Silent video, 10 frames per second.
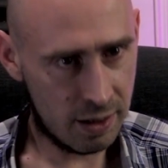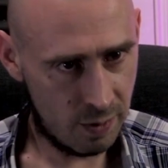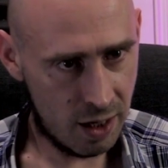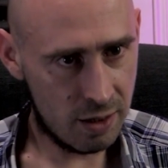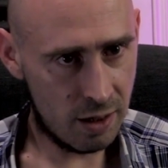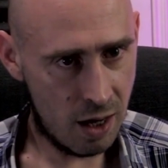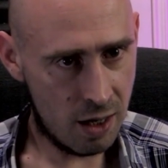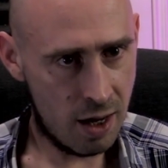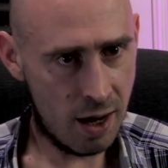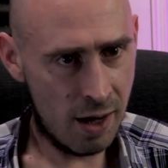explains a
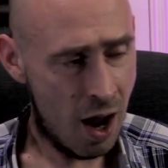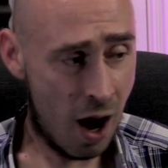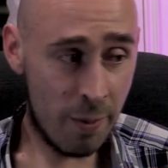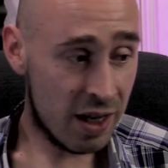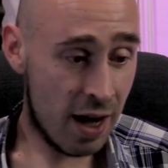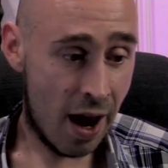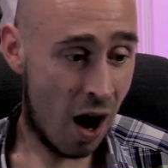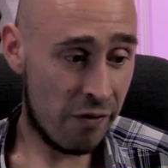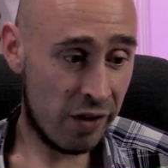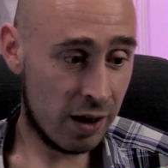lot. I mean,
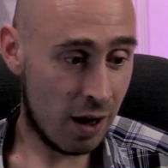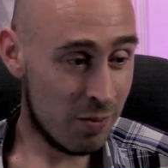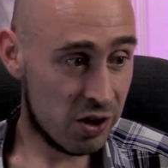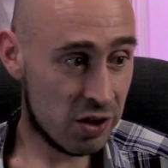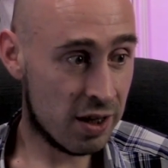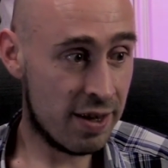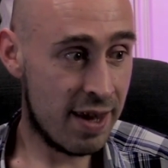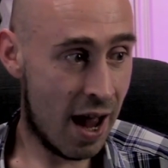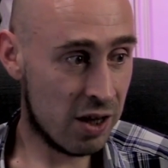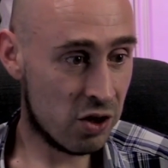I think I'm just a
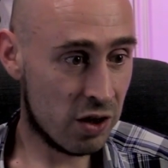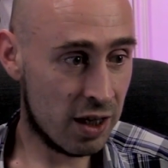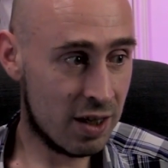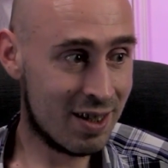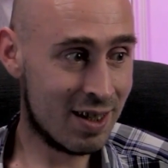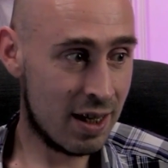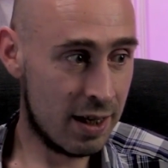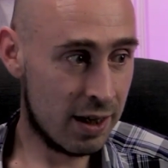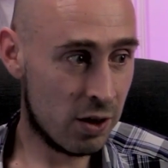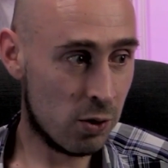naturally
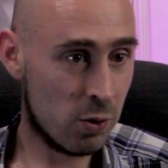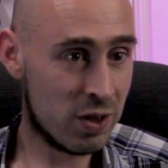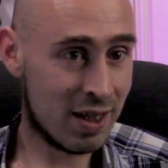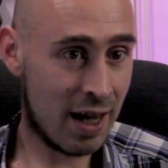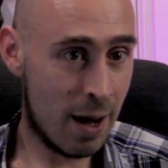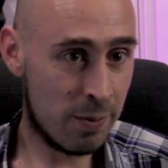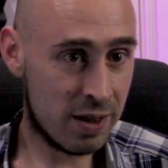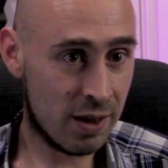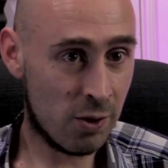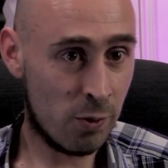cynical,
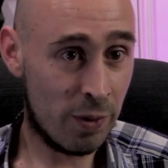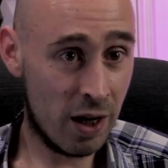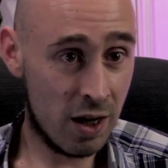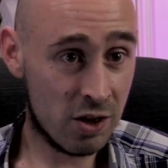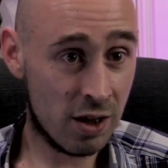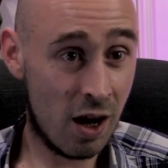skeptical person.